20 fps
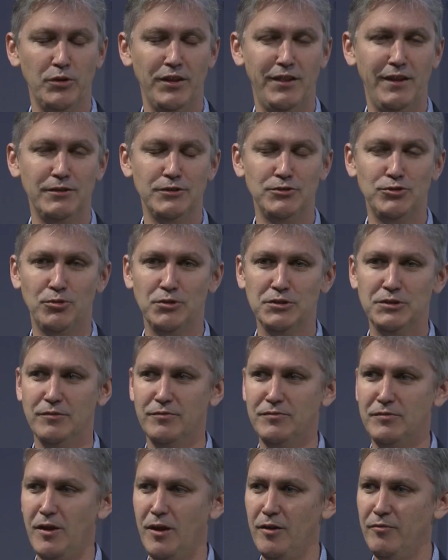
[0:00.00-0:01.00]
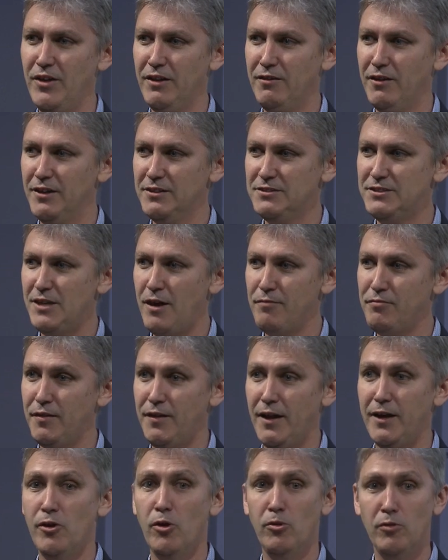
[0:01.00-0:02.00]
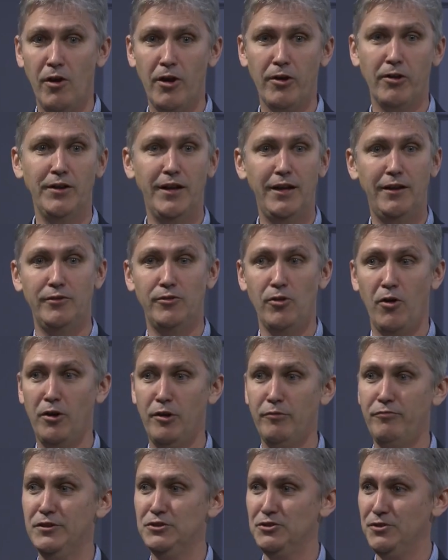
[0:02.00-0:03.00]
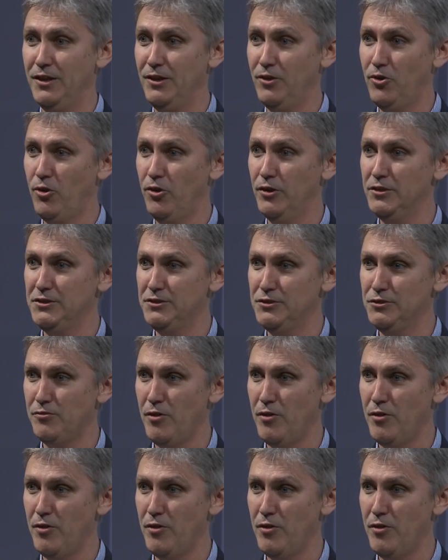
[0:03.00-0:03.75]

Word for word: within the shores of, of England itself, that they no longer needed to artificially encourage its